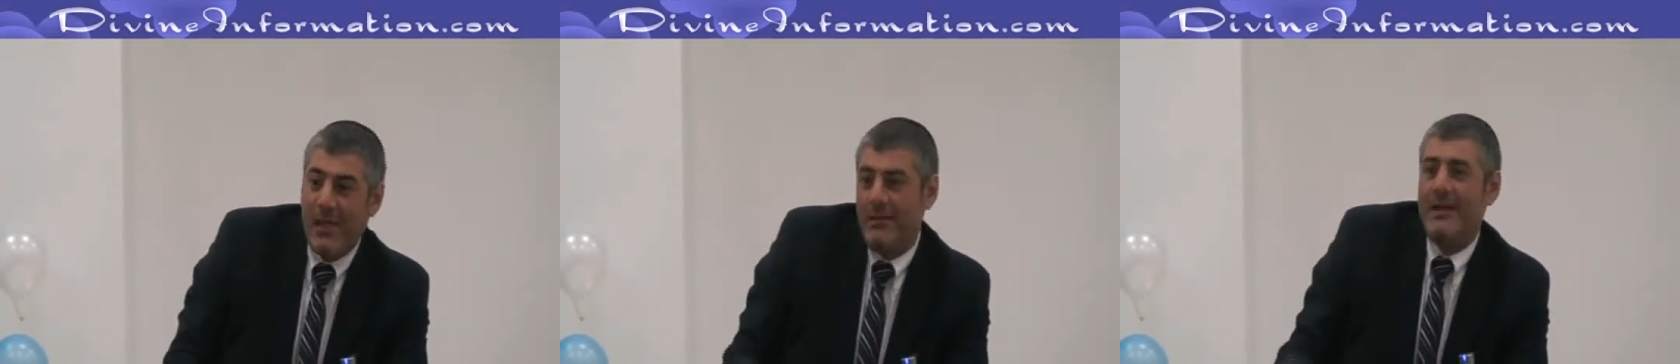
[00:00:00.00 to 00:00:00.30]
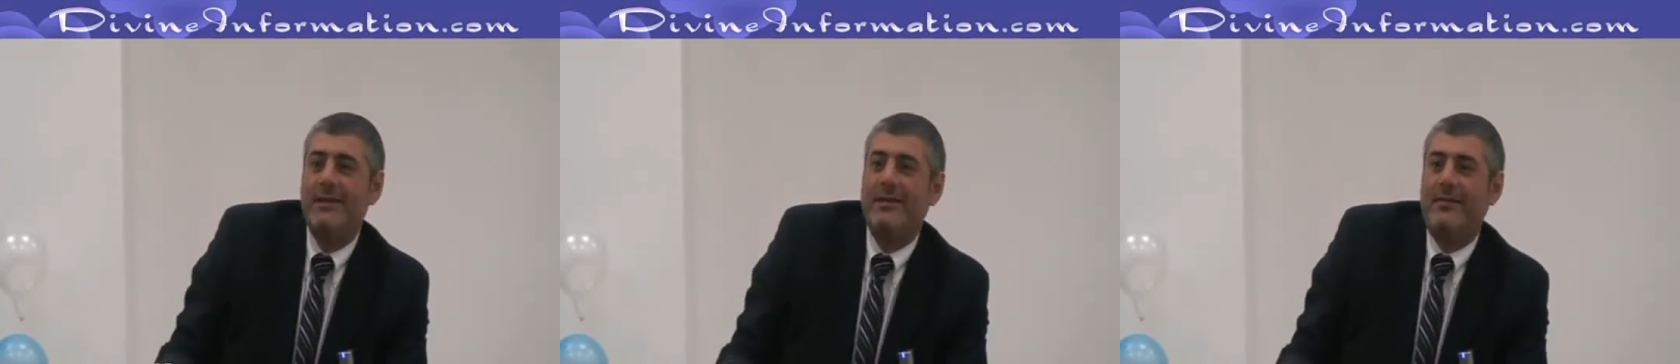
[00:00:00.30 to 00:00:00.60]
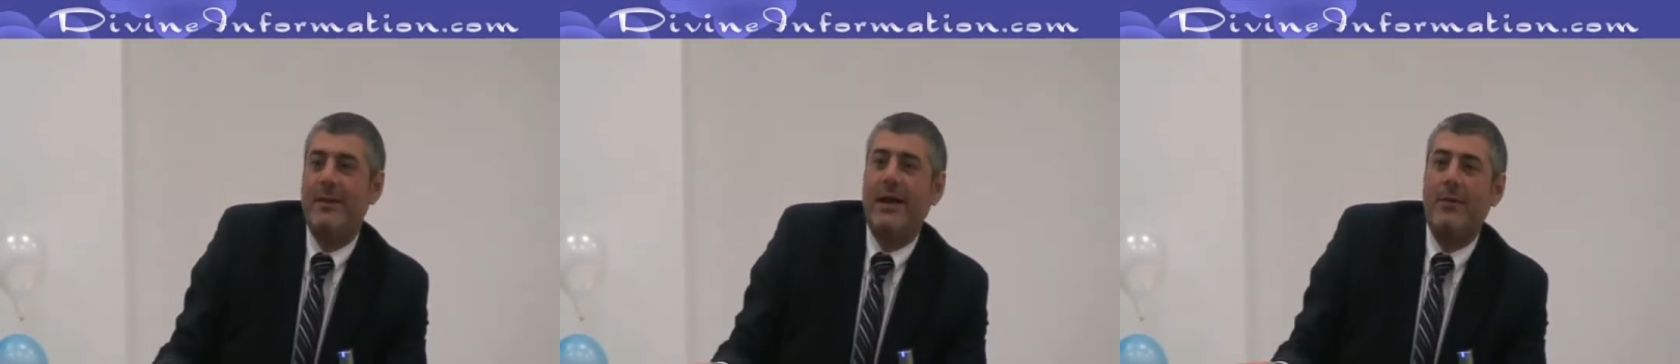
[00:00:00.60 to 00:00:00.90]
then
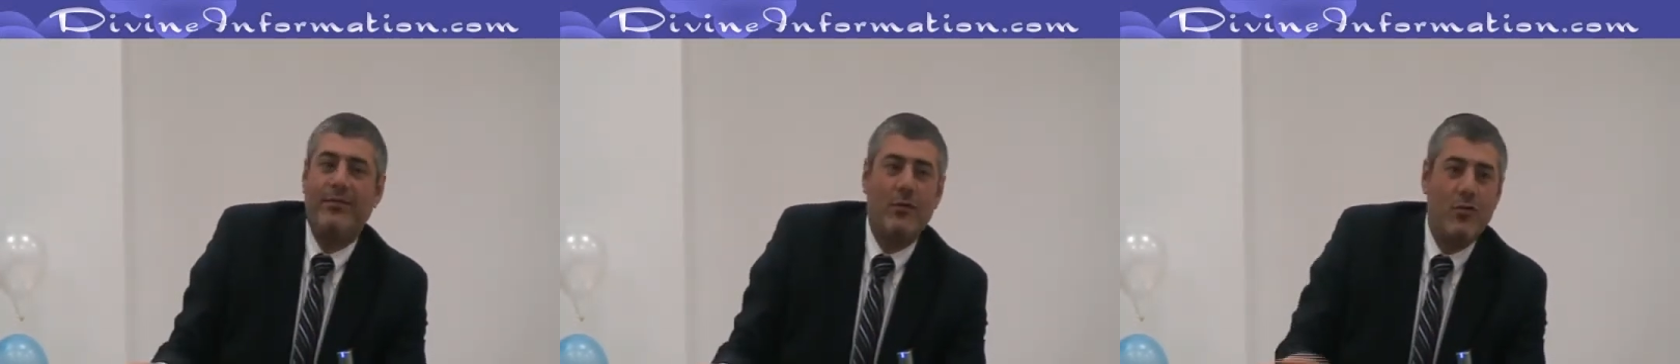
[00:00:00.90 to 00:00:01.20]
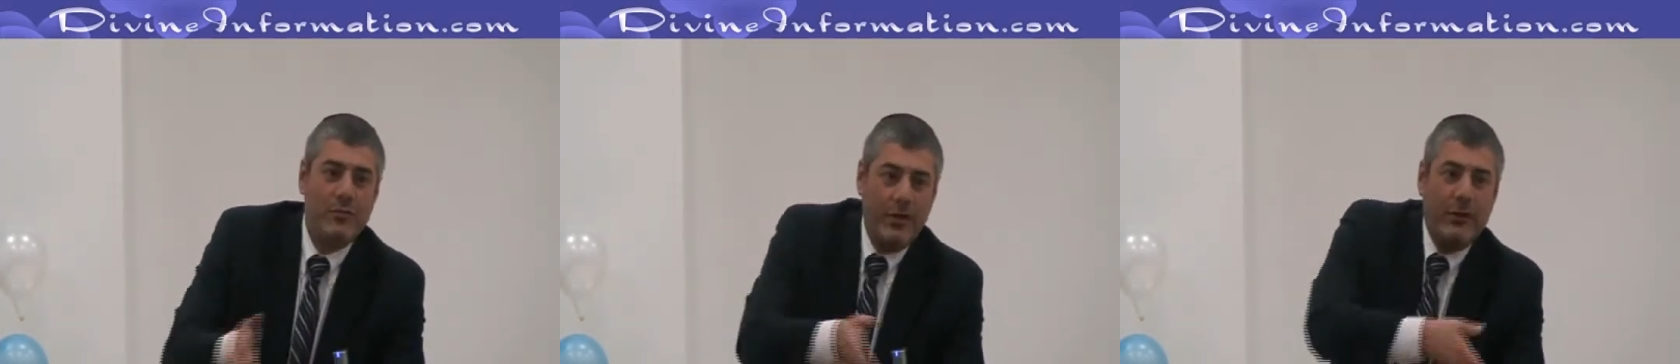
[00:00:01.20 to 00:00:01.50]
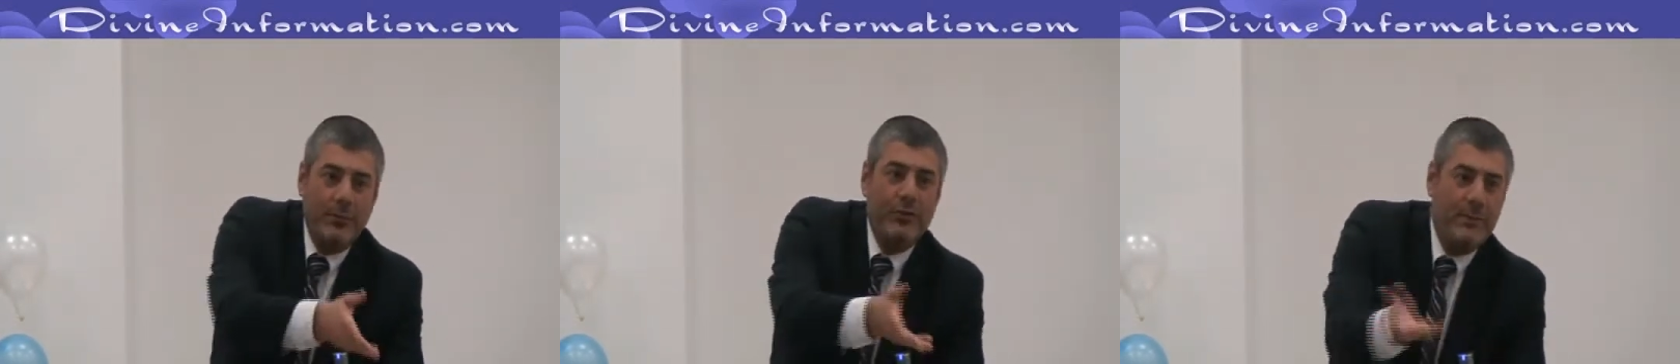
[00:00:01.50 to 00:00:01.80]
it becomes a room. You
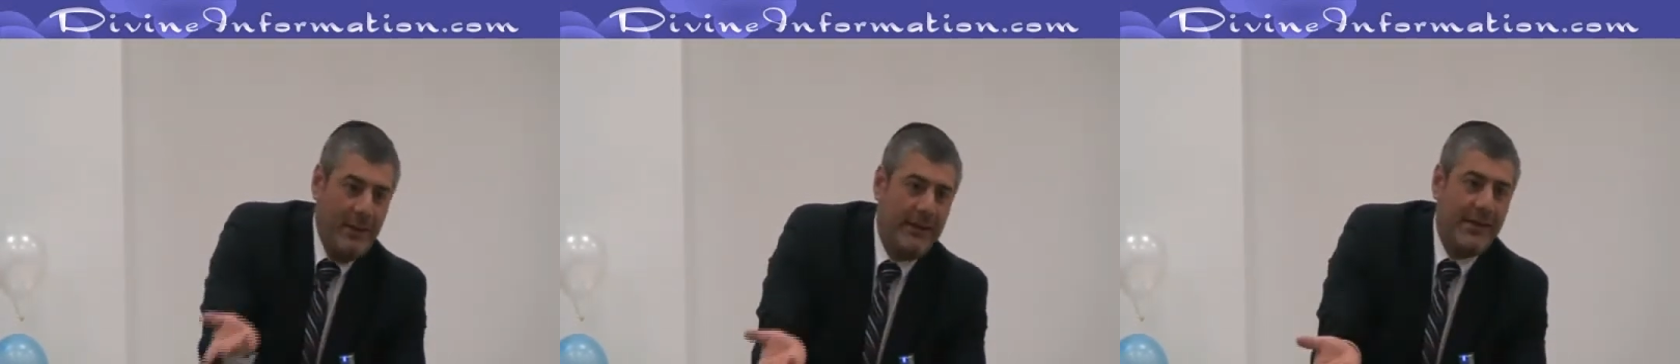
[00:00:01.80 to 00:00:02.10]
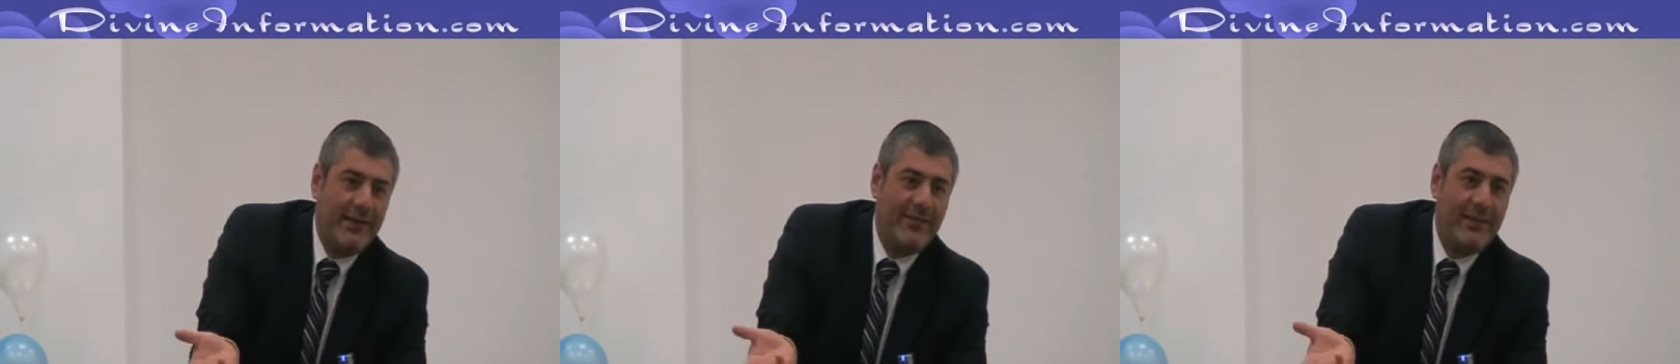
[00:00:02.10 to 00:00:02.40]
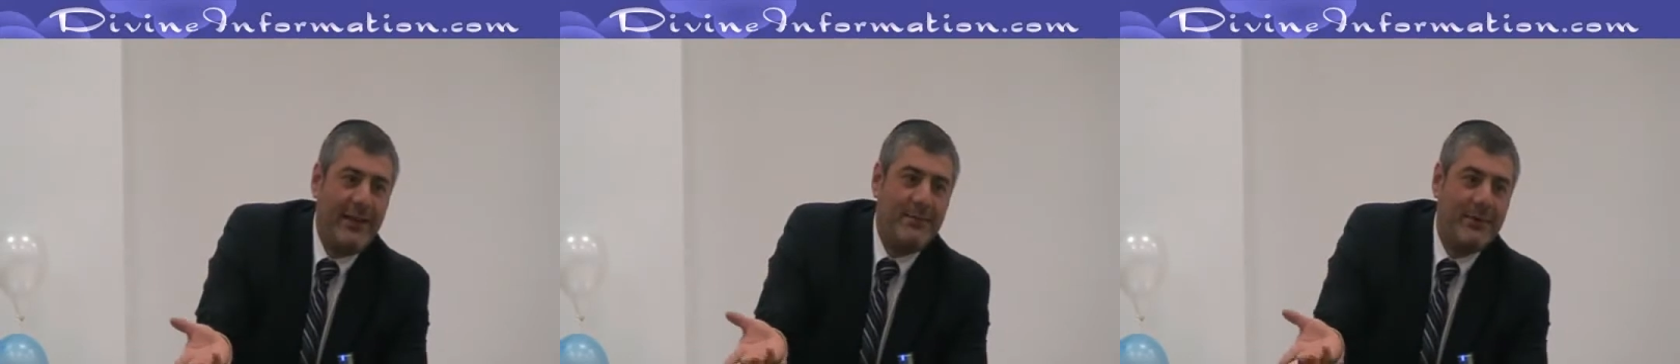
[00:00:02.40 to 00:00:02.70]
can put a bed there and
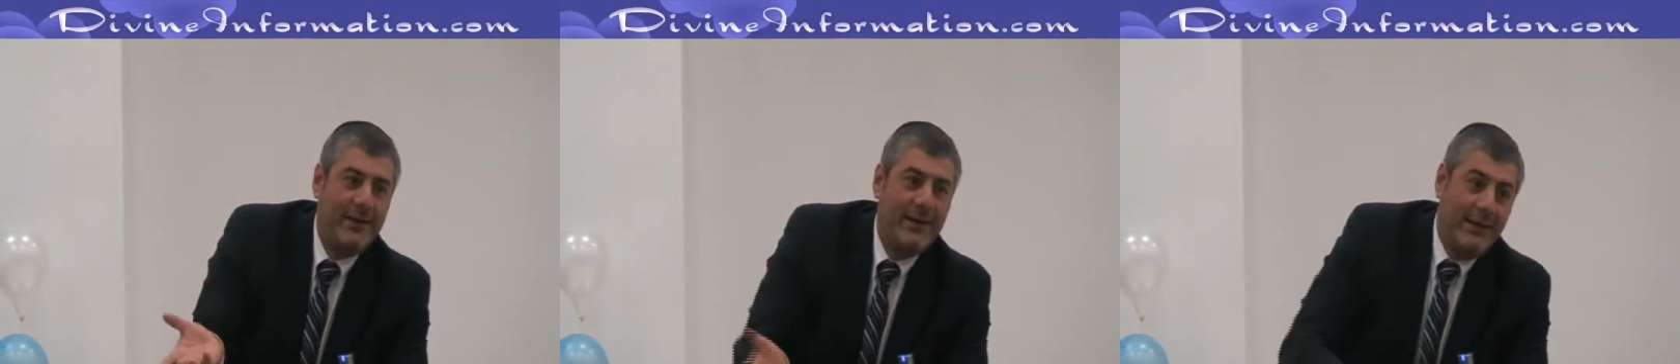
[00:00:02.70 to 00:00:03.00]
sleep.